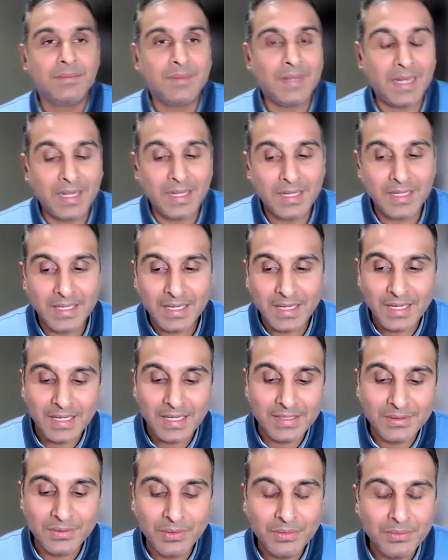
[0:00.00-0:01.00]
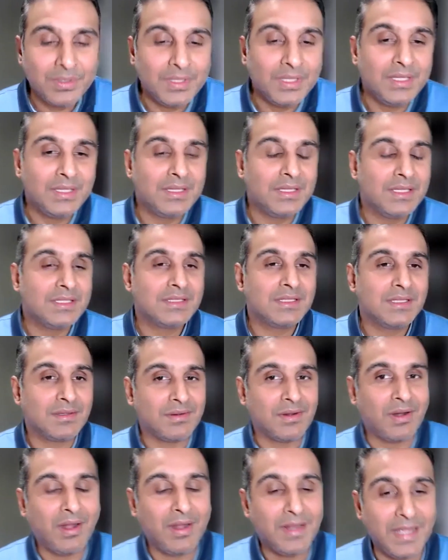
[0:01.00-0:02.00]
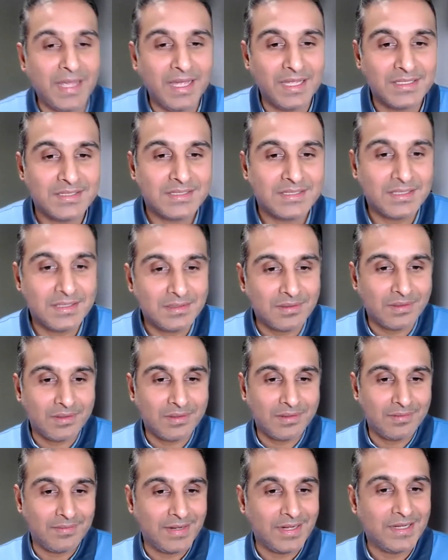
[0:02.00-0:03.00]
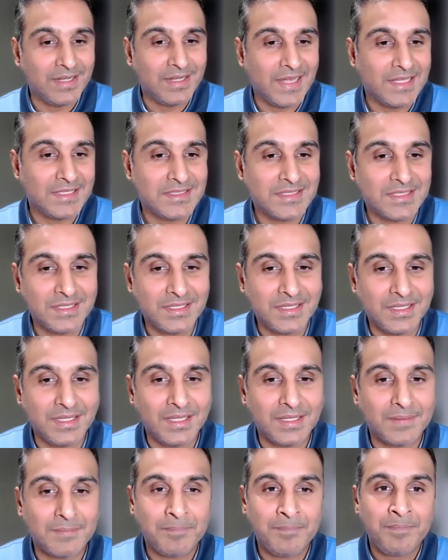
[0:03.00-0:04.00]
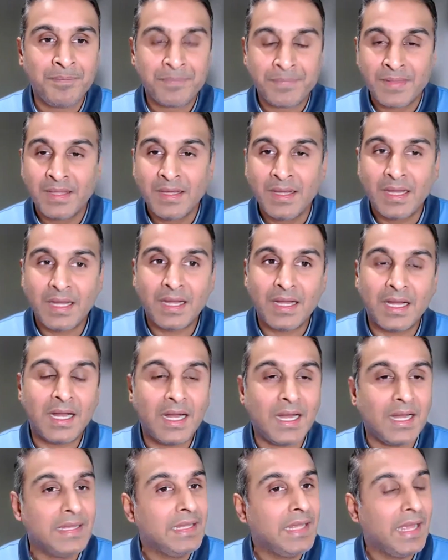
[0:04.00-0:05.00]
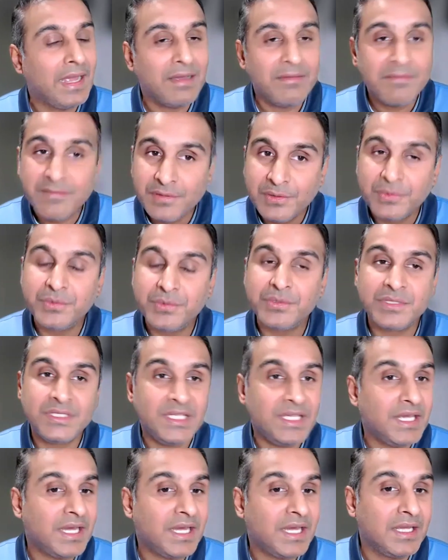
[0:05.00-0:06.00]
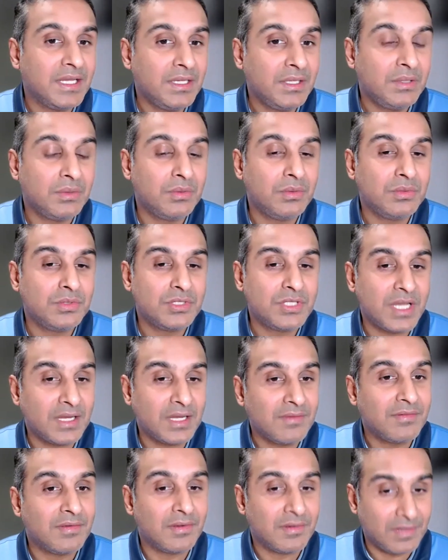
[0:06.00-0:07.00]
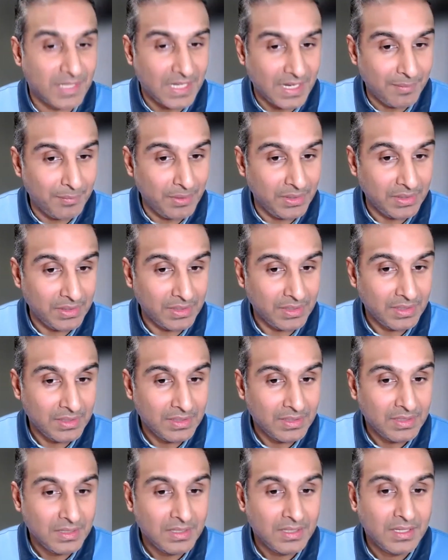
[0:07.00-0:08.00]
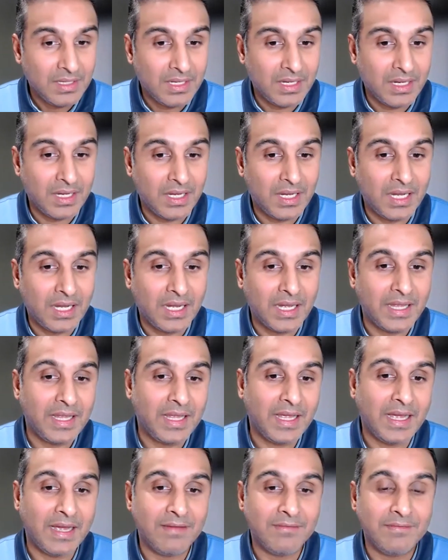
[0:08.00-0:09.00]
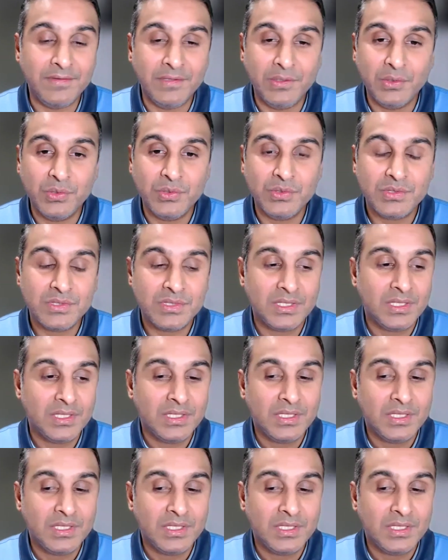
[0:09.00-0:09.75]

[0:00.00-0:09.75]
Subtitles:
I don't think there's a wrong answer or a right answer here. I have used AI to check for grammar. I have used